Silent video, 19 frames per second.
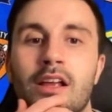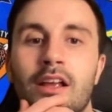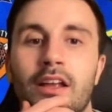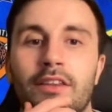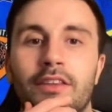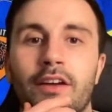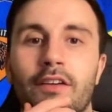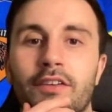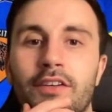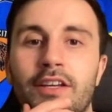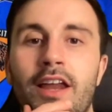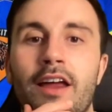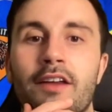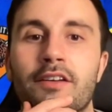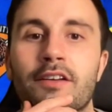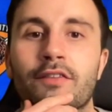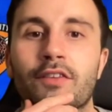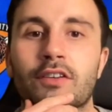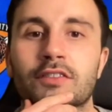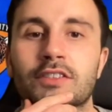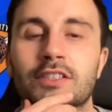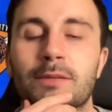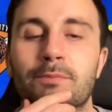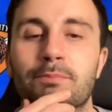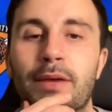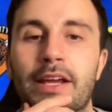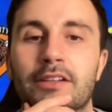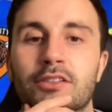that, you know, they've obviously
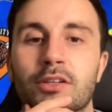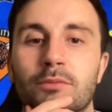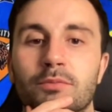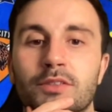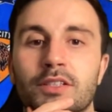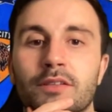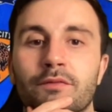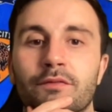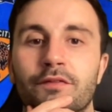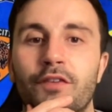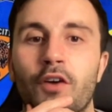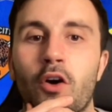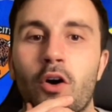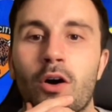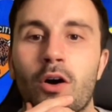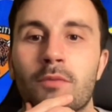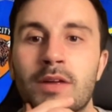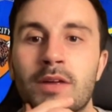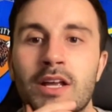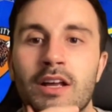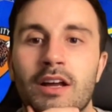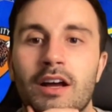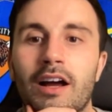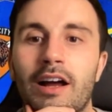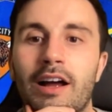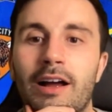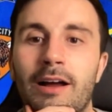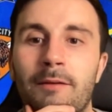picked up some form.
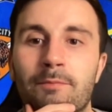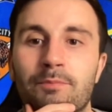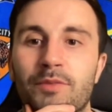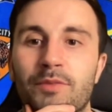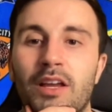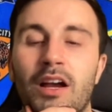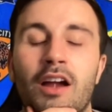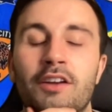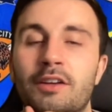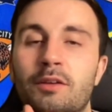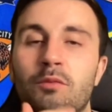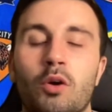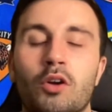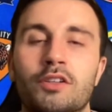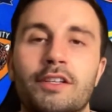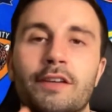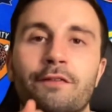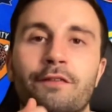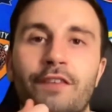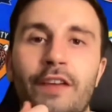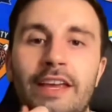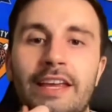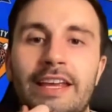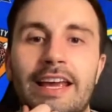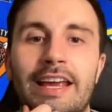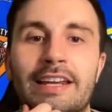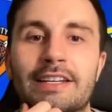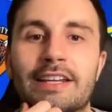Only one
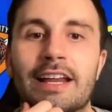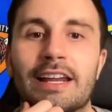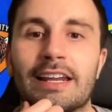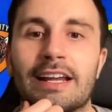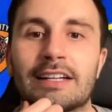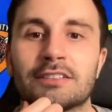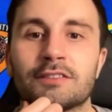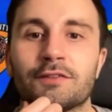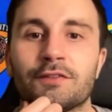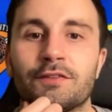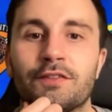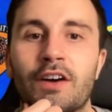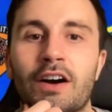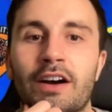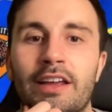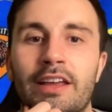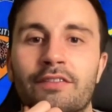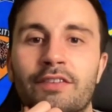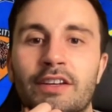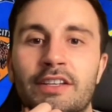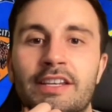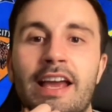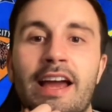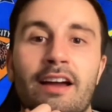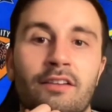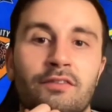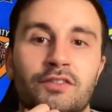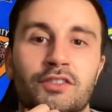defeat in their last five. And
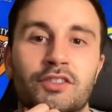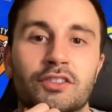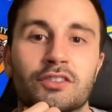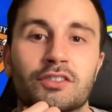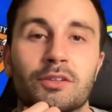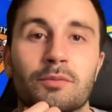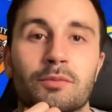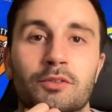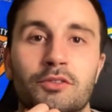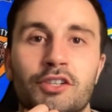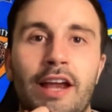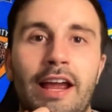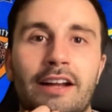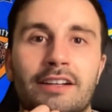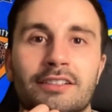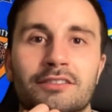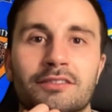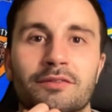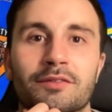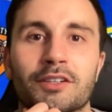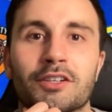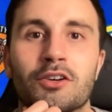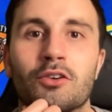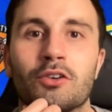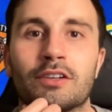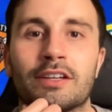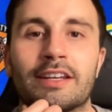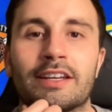yet, I've just double checked as I'm
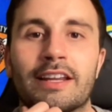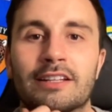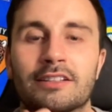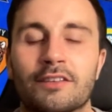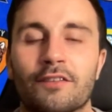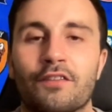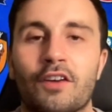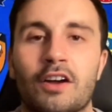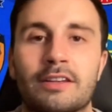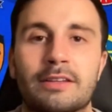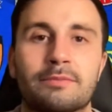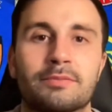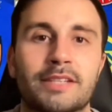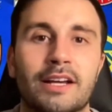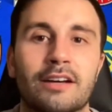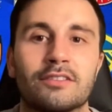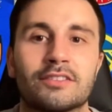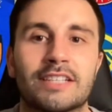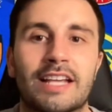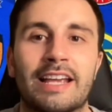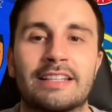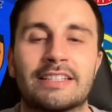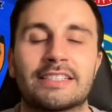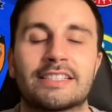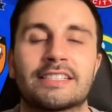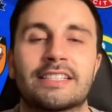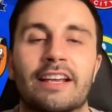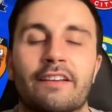recording this, they find themselves in
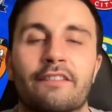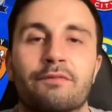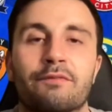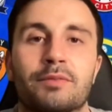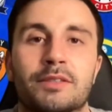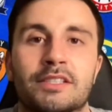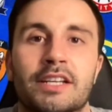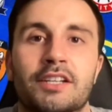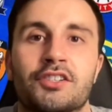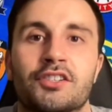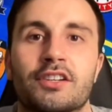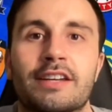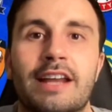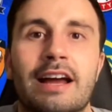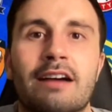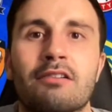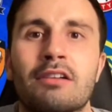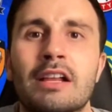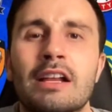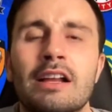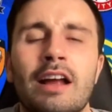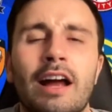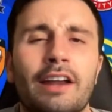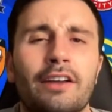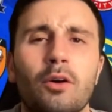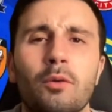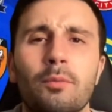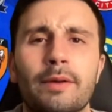sixth position now.
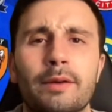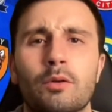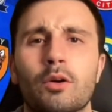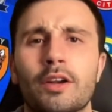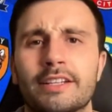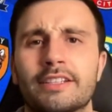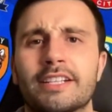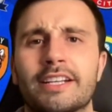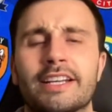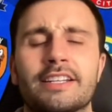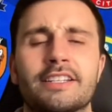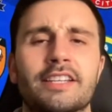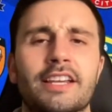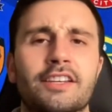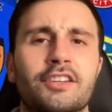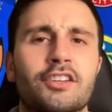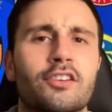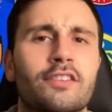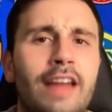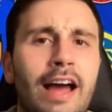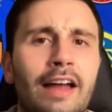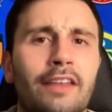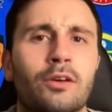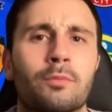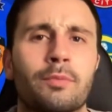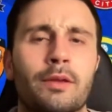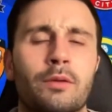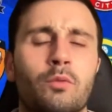And they'll be wanting to continue that.
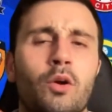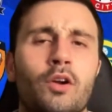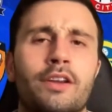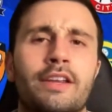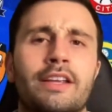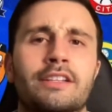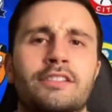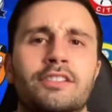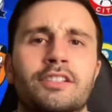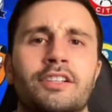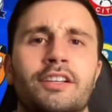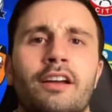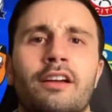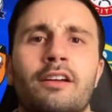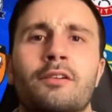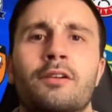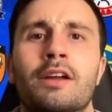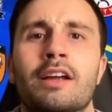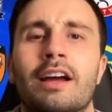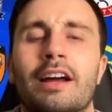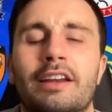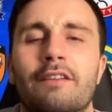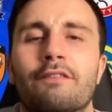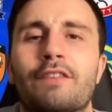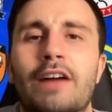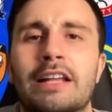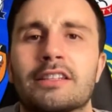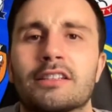They'll be wanting to go and
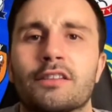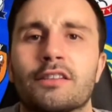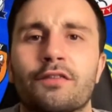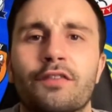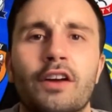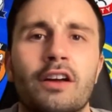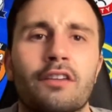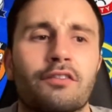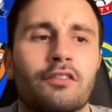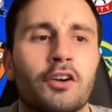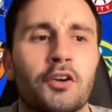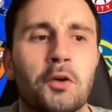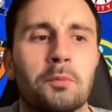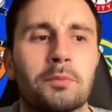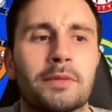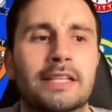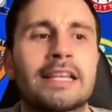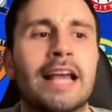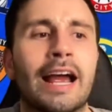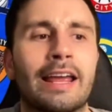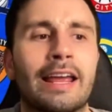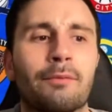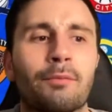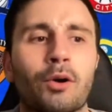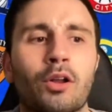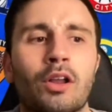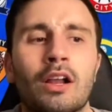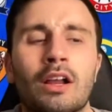advance further on up the
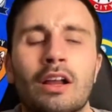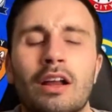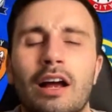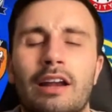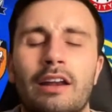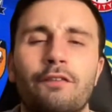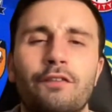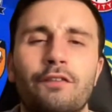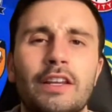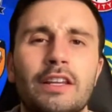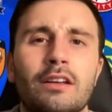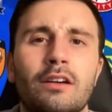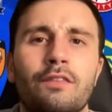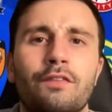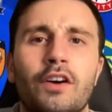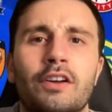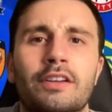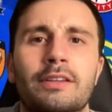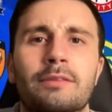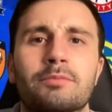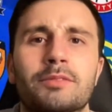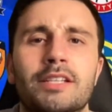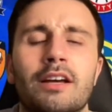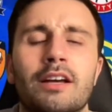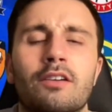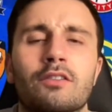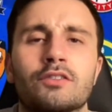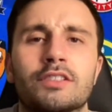table. And I think they'll find
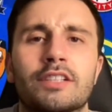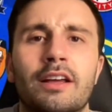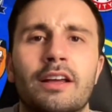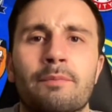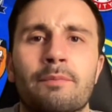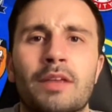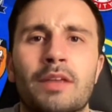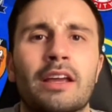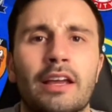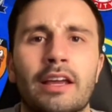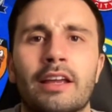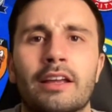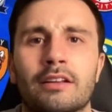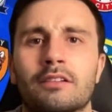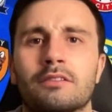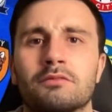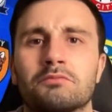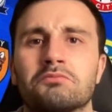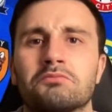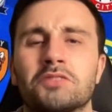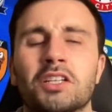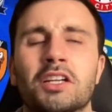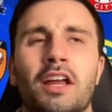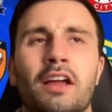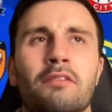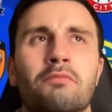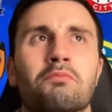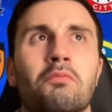themselves, you
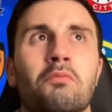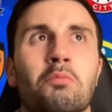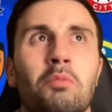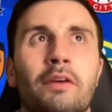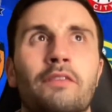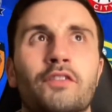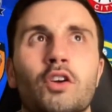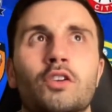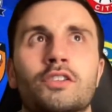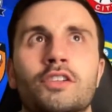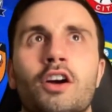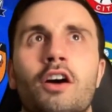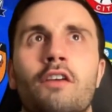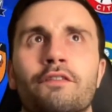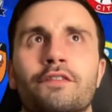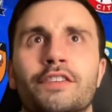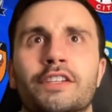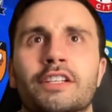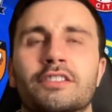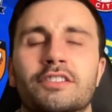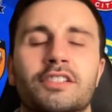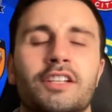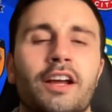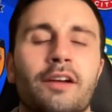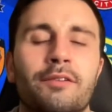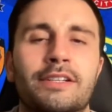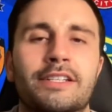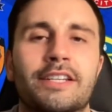know, with good confidence to
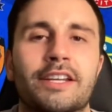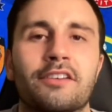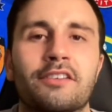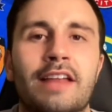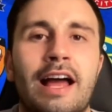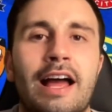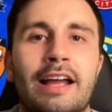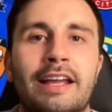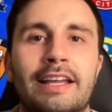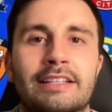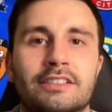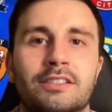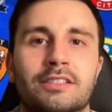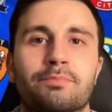go and do that against the